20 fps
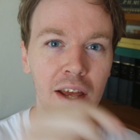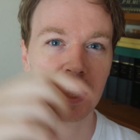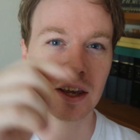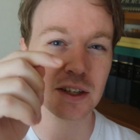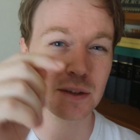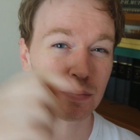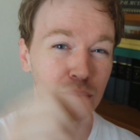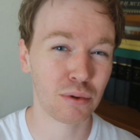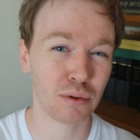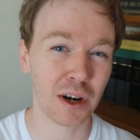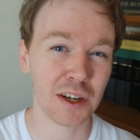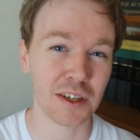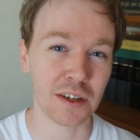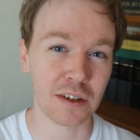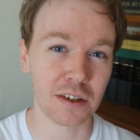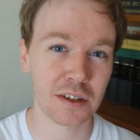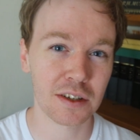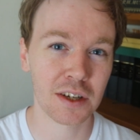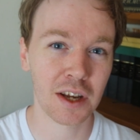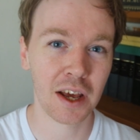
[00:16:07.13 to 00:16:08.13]
It's
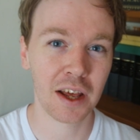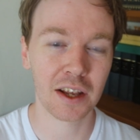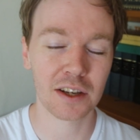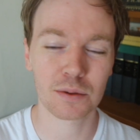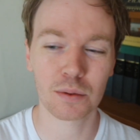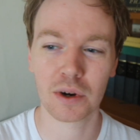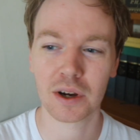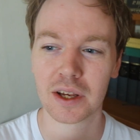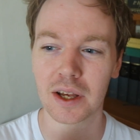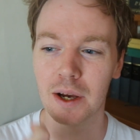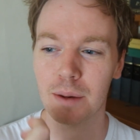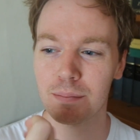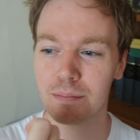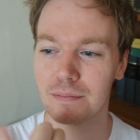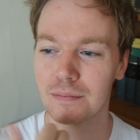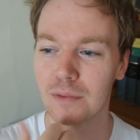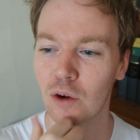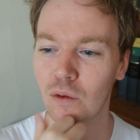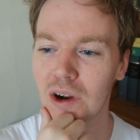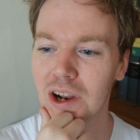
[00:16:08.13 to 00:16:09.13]
presence. That's why
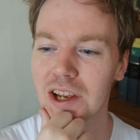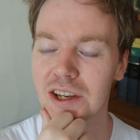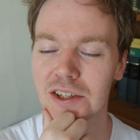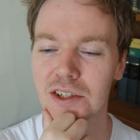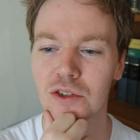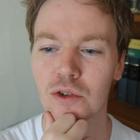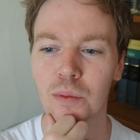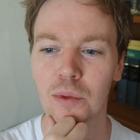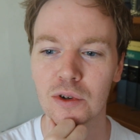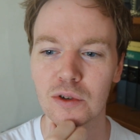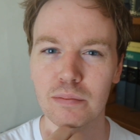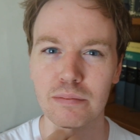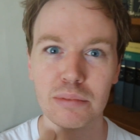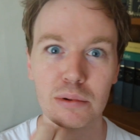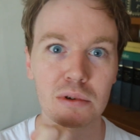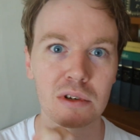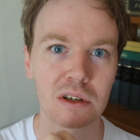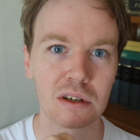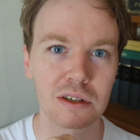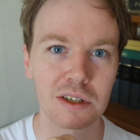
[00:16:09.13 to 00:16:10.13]
Aurelius is almost
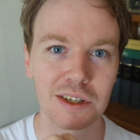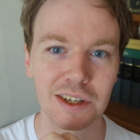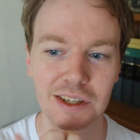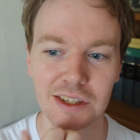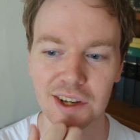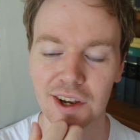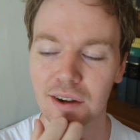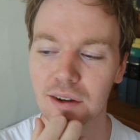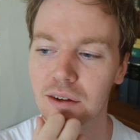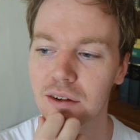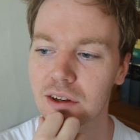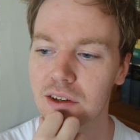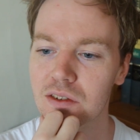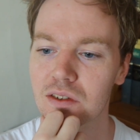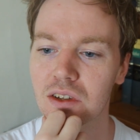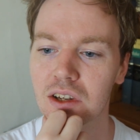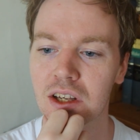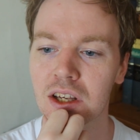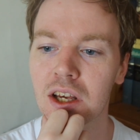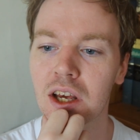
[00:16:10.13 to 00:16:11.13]
Buddhist in his outlook,
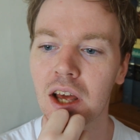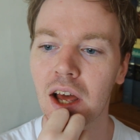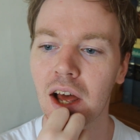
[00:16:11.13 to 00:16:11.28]
isn't he?